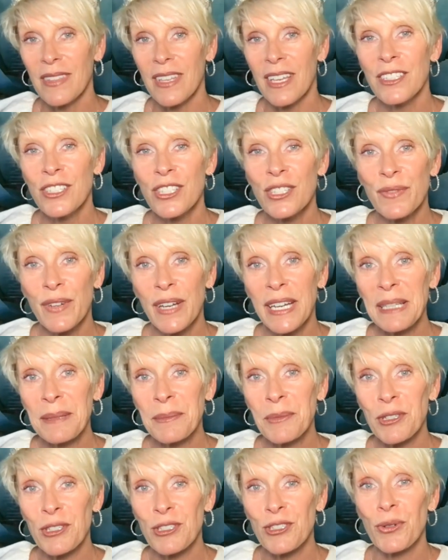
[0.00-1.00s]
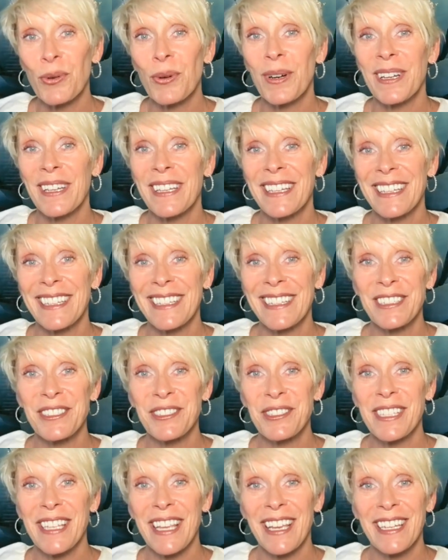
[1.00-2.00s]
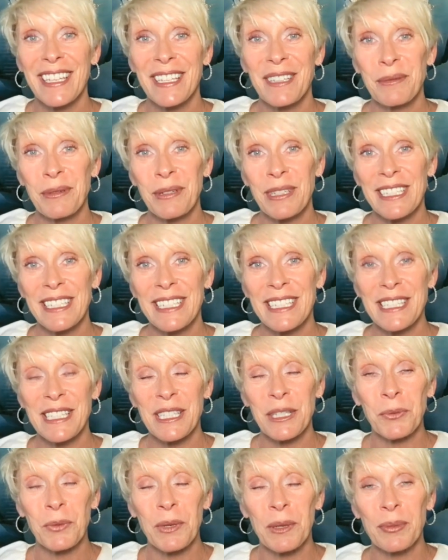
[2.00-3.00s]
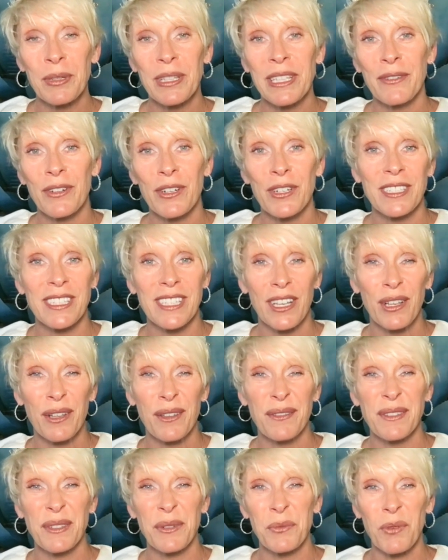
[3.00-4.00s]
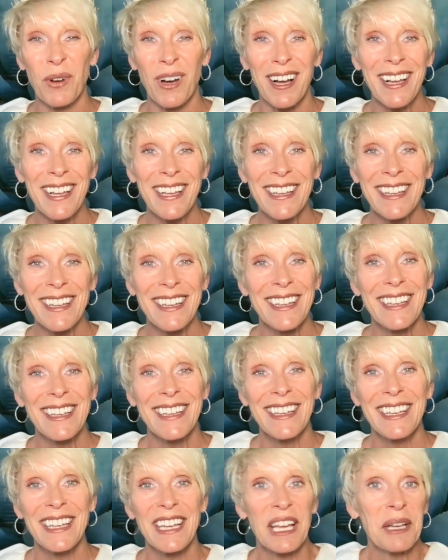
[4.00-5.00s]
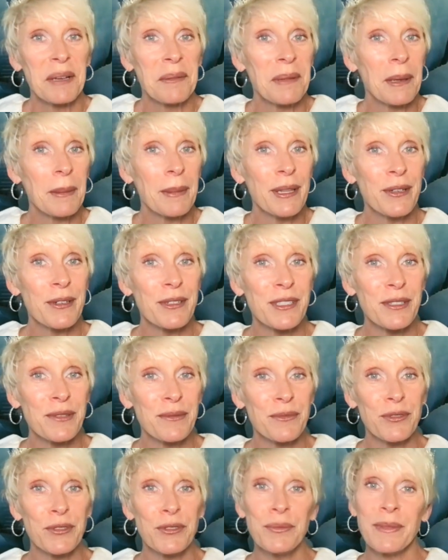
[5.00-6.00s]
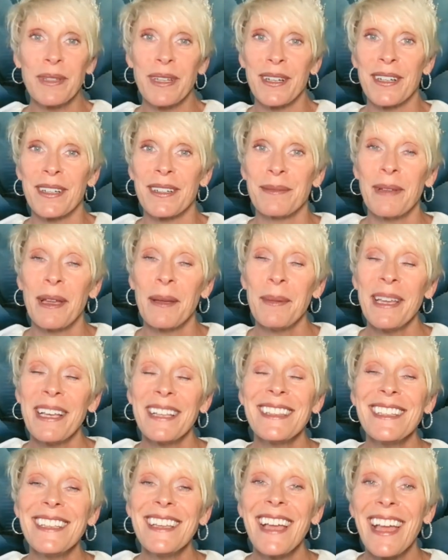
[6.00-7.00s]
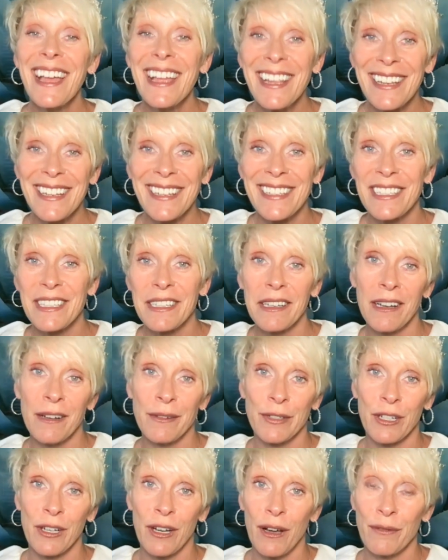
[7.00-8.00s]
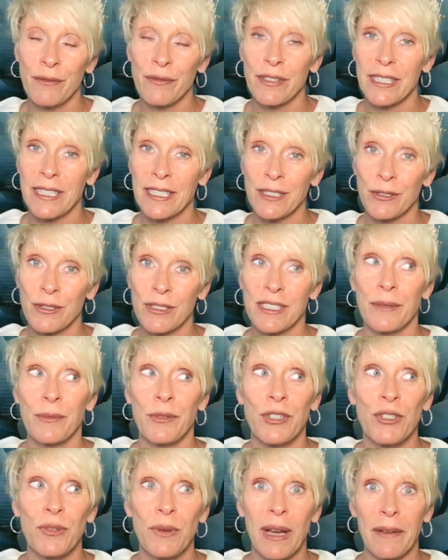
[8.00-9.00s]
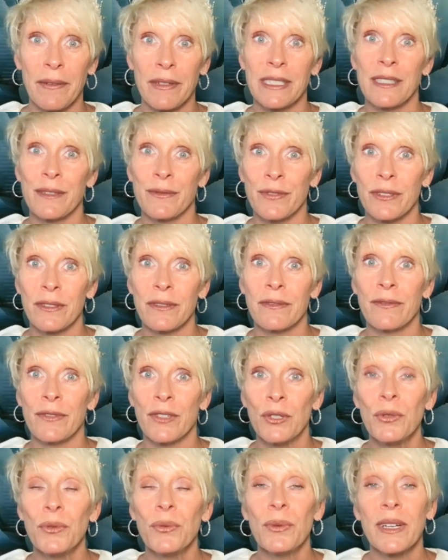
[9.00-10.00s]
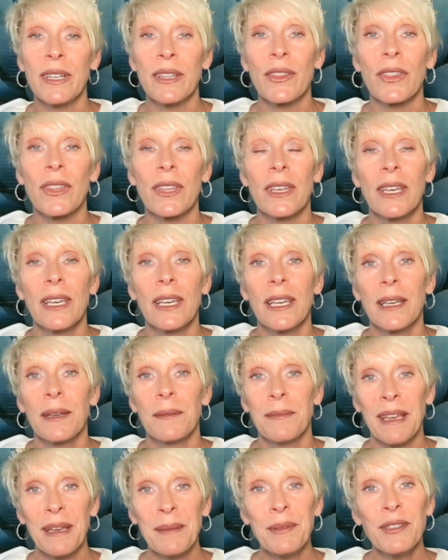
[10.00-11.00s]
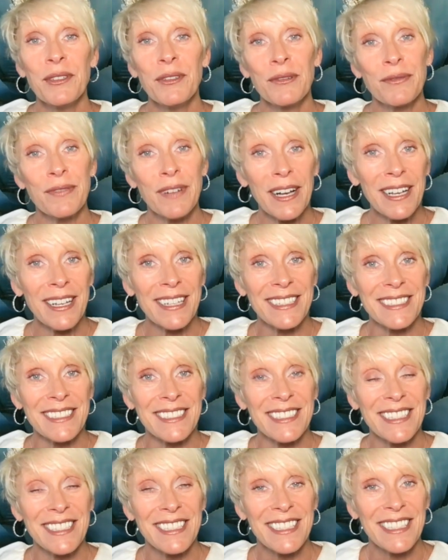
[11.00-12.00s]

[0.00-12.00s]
And just finding more joy and understanding what it is that we believe ourselves and why. And maybe there's some room there. Maybe at the end of a conflict or someone you have a different view with, maybe you'll find